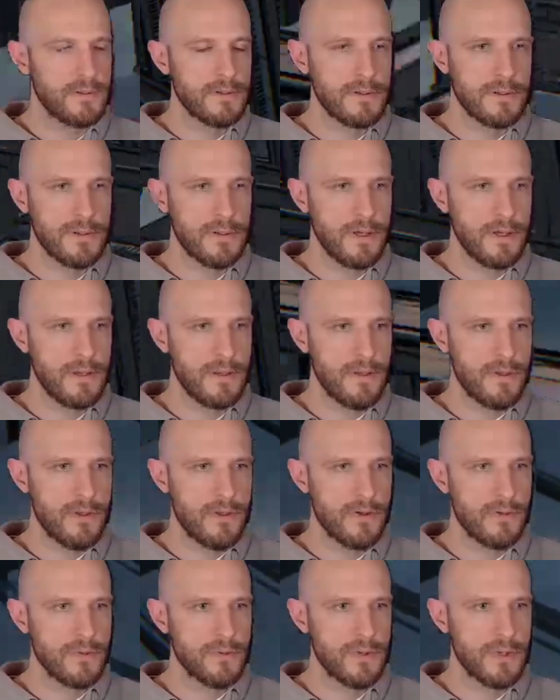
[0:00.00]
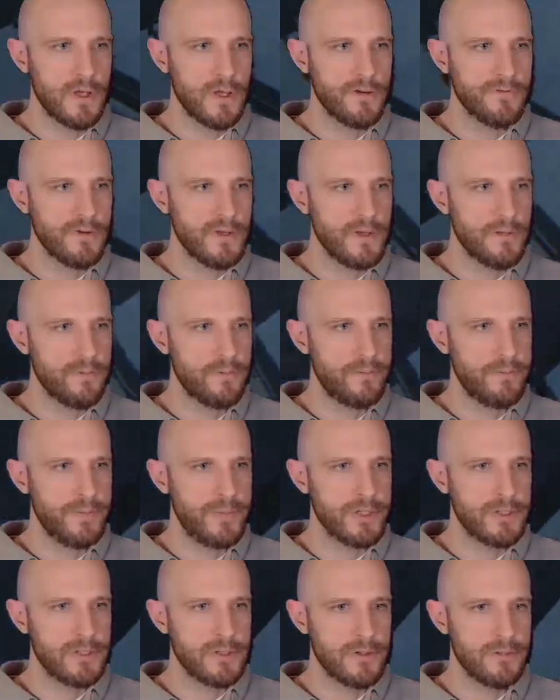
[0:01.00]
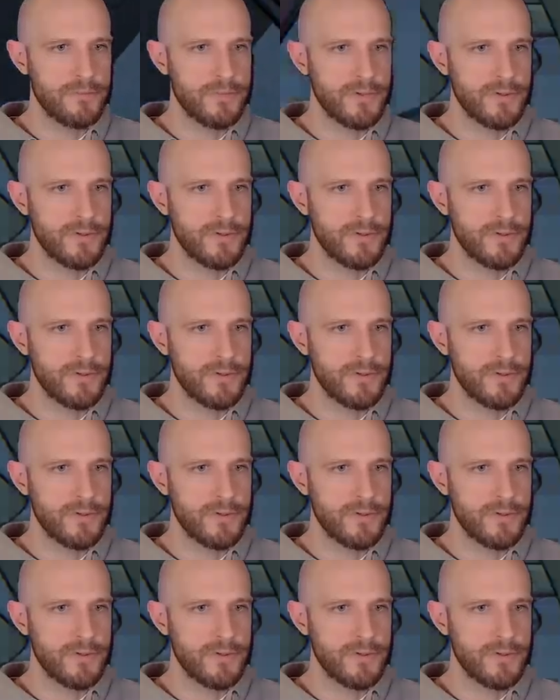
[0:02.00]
Okay, so we have a bishop.